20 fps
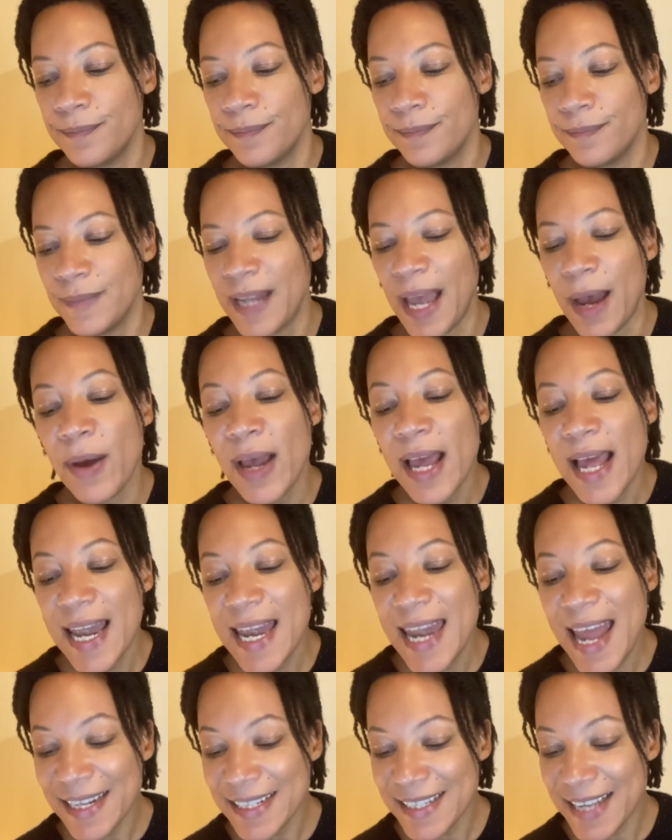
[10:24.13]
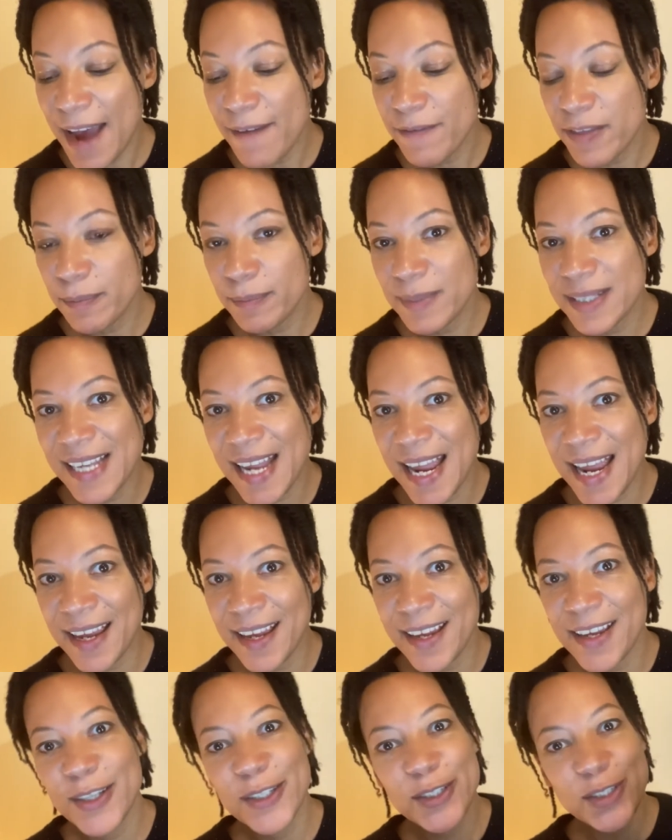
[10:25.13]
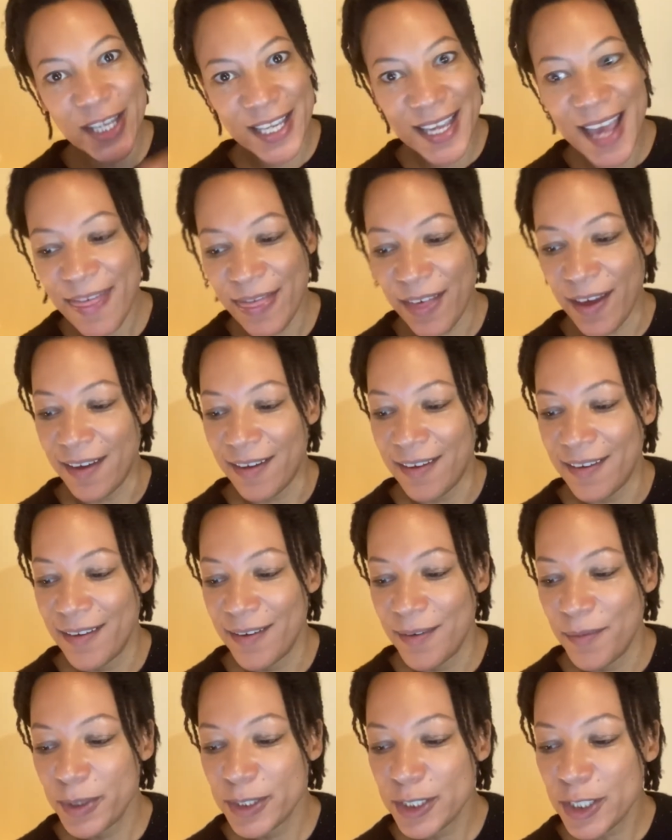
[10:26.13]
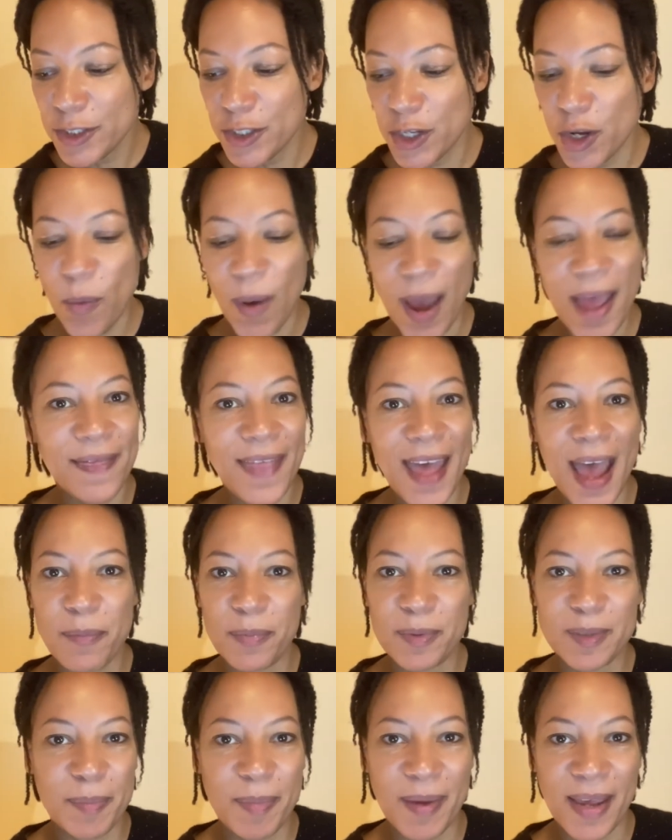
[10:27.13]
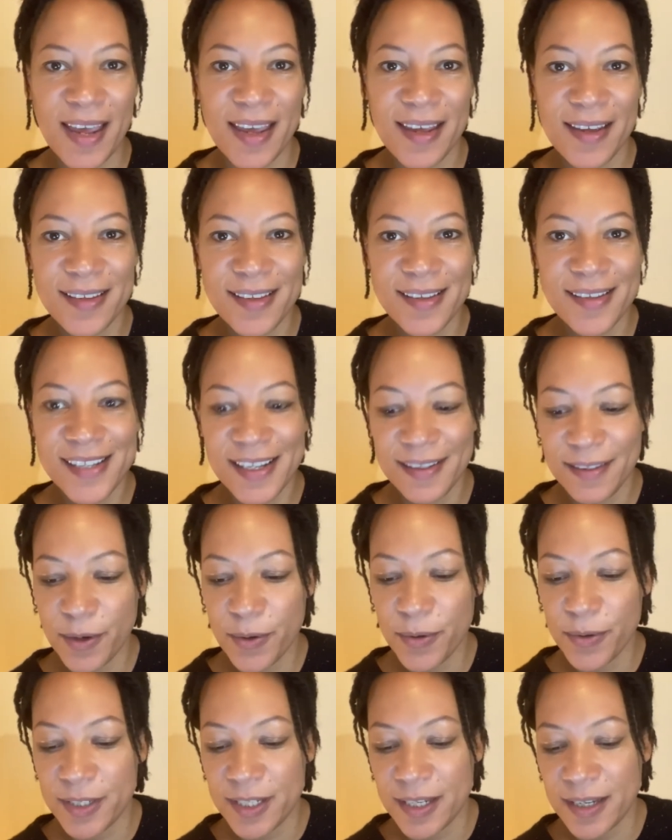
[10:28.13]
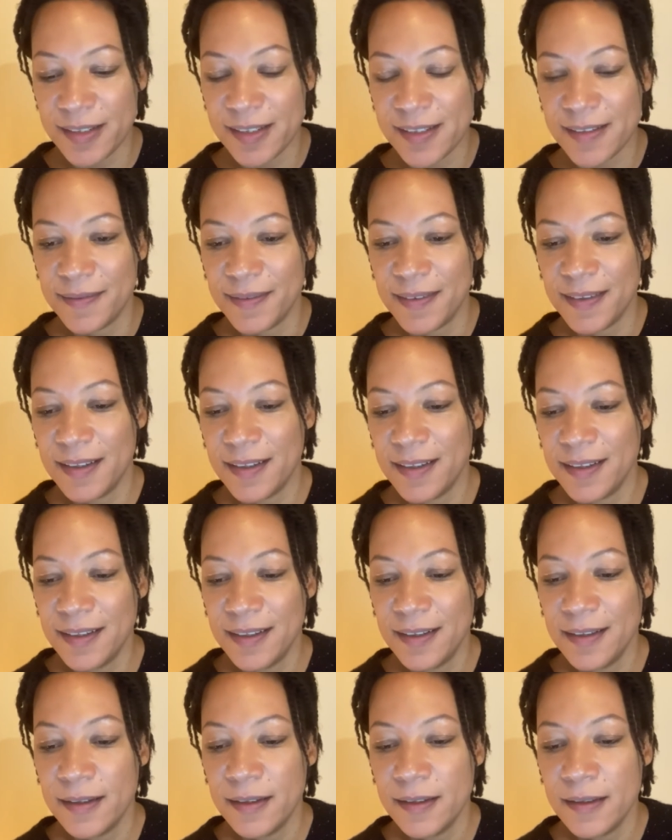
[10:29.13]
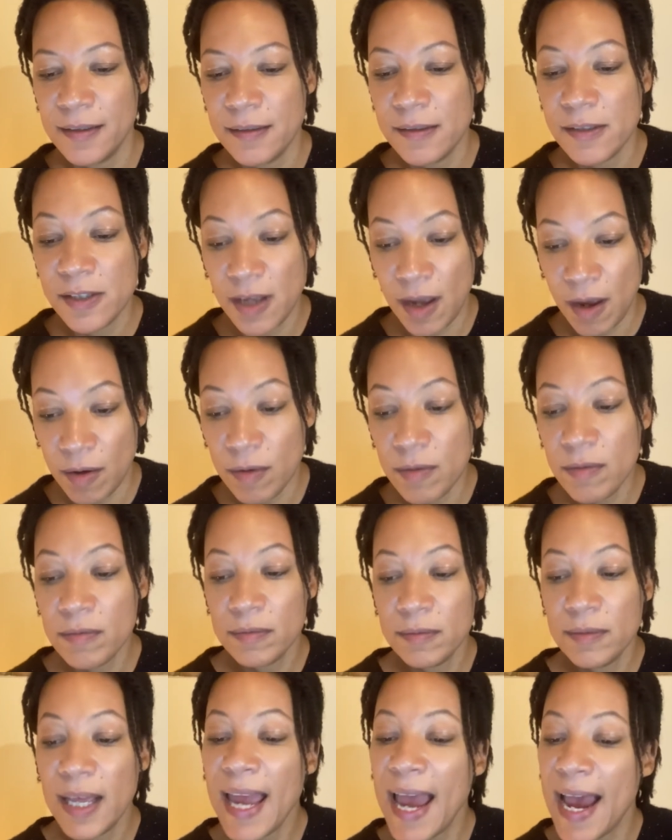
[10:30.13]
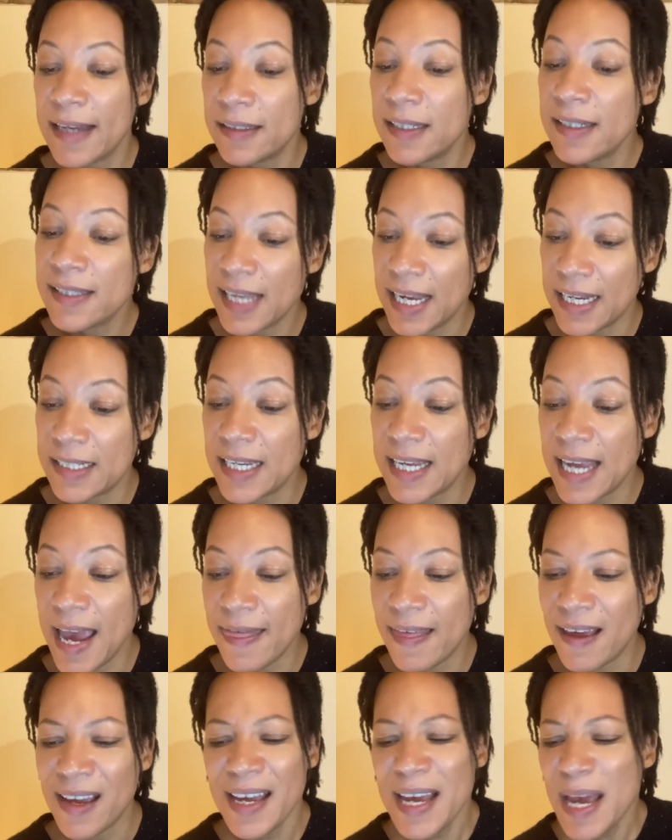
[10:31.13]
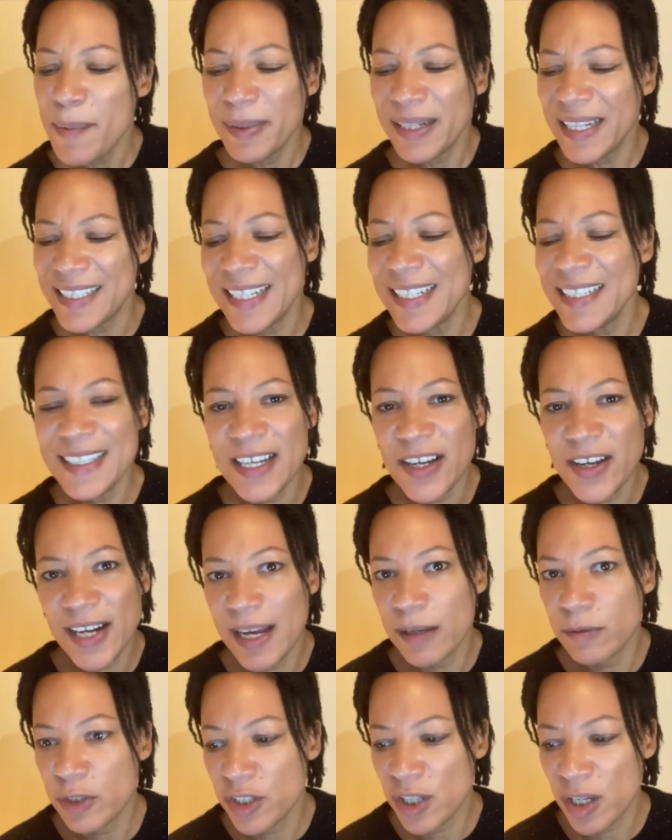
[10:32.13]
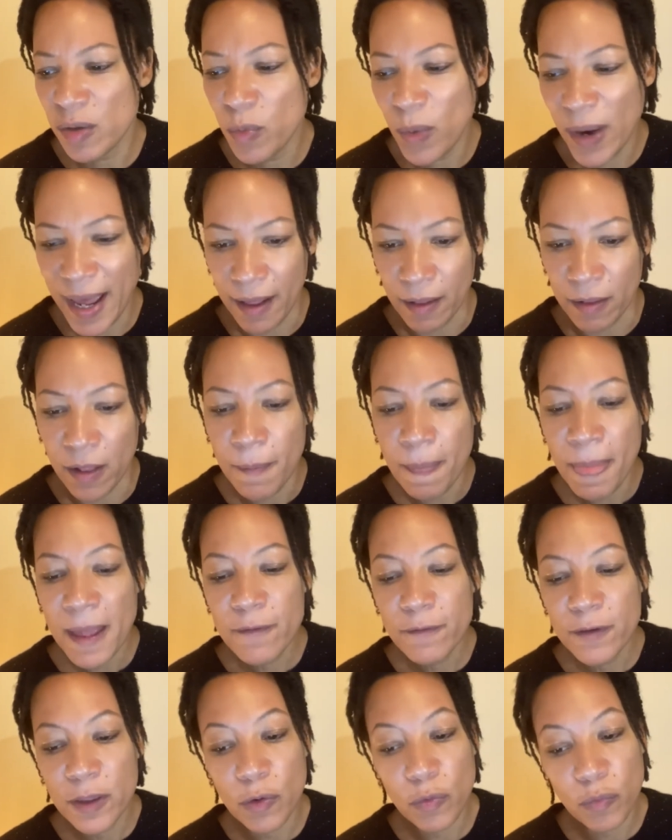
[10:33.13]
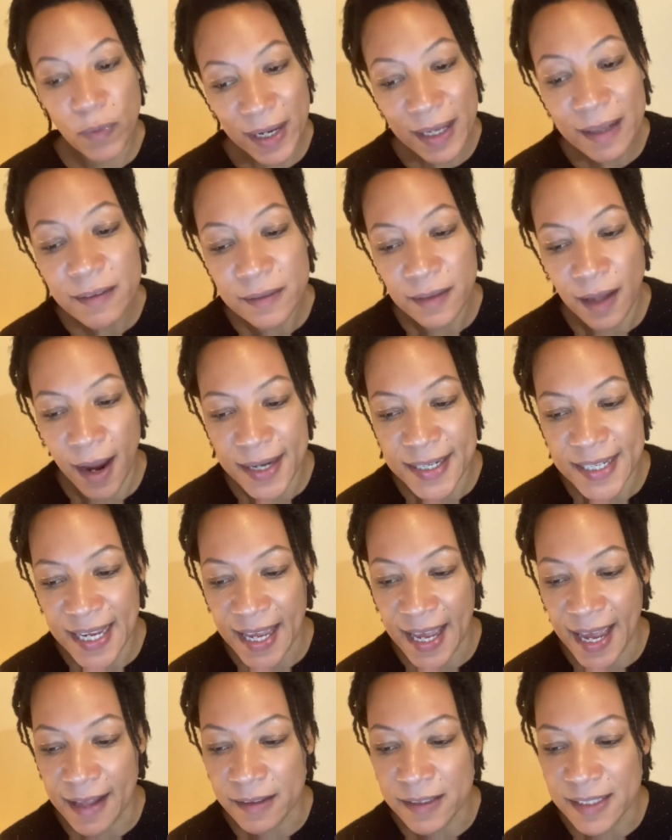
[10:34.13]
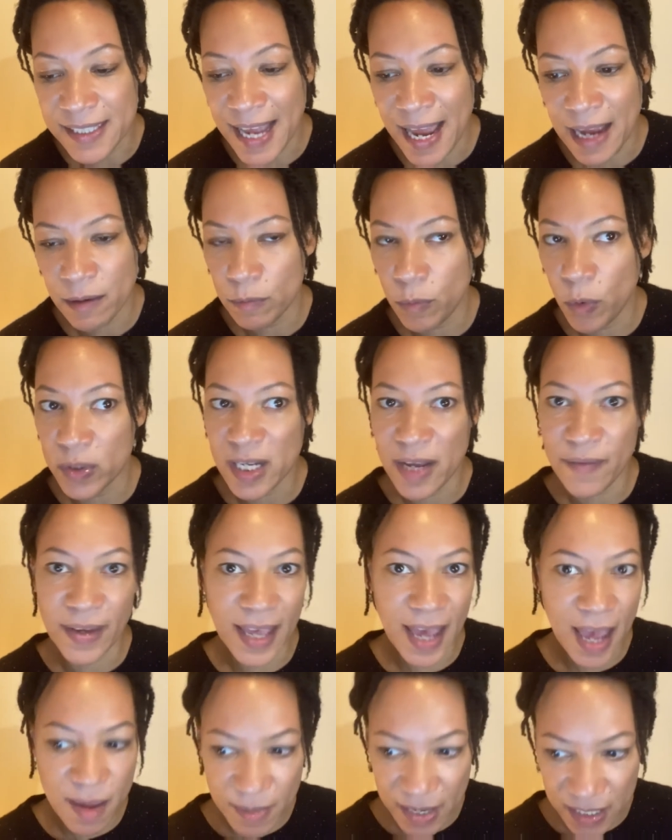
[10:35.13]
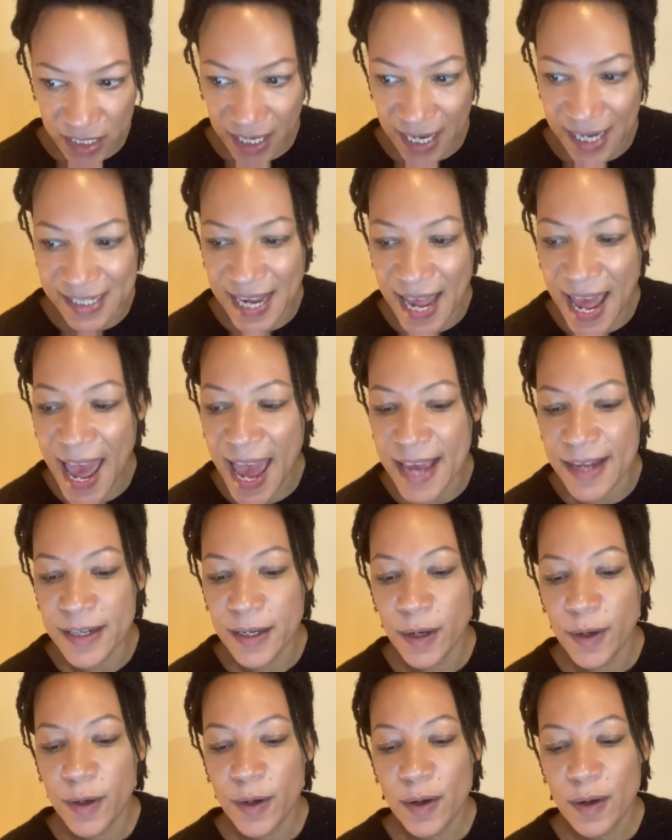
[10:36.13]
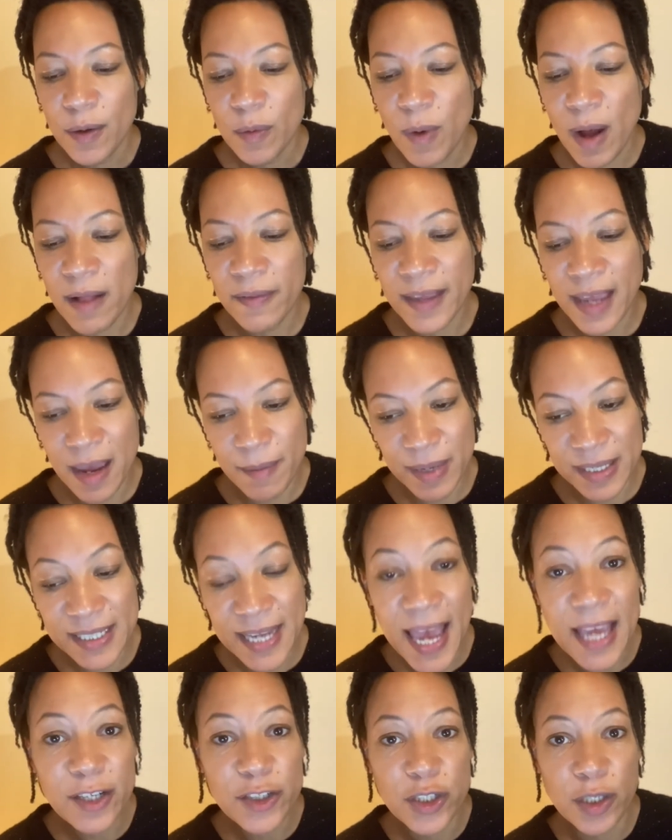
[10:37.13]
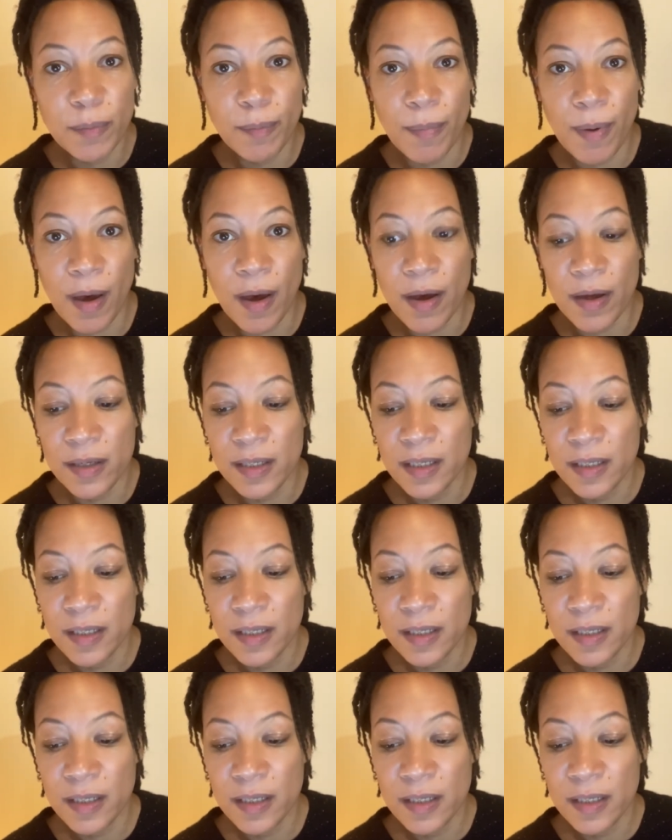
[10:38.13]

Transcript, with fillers: Now, let's have them sing together. What a duet that will be, said the courtiers. So they had to sing together, but it didn't turn out so well, for the real nightingale sang whatever came into his head, while the imitation bird